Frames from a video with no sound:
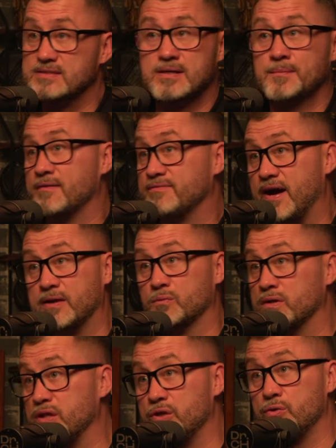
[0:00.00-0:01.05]
I'm not fighting
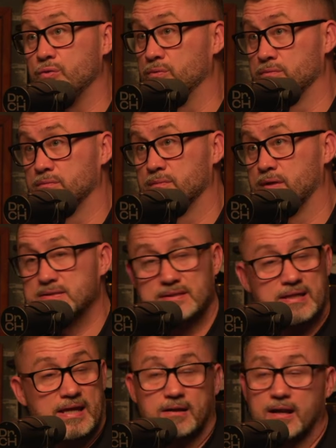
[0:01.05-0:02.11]
with you. This is
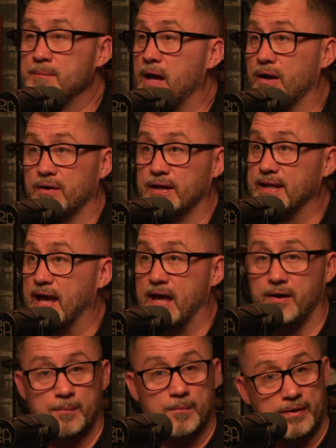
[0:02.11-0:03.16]
a hill I'm not going to die
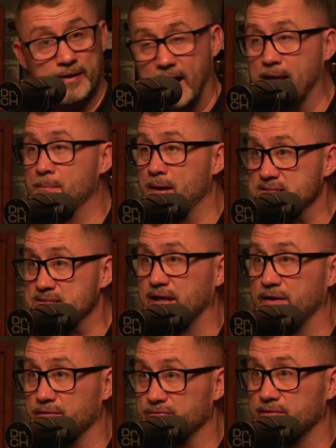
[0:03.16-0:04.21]
on. I'm going to die to myself.